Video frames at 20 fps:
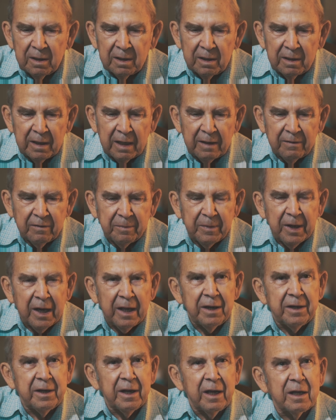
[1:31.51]
and
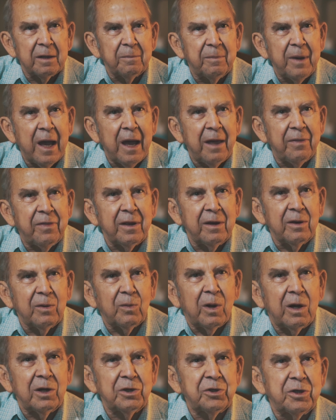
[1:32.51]
everybody'd take a bath in the
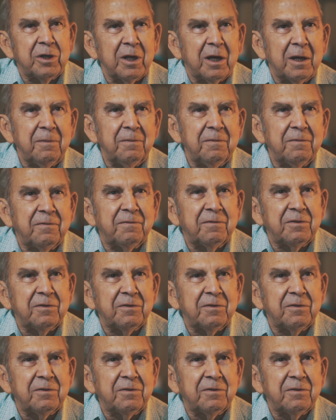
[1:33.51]
wash tub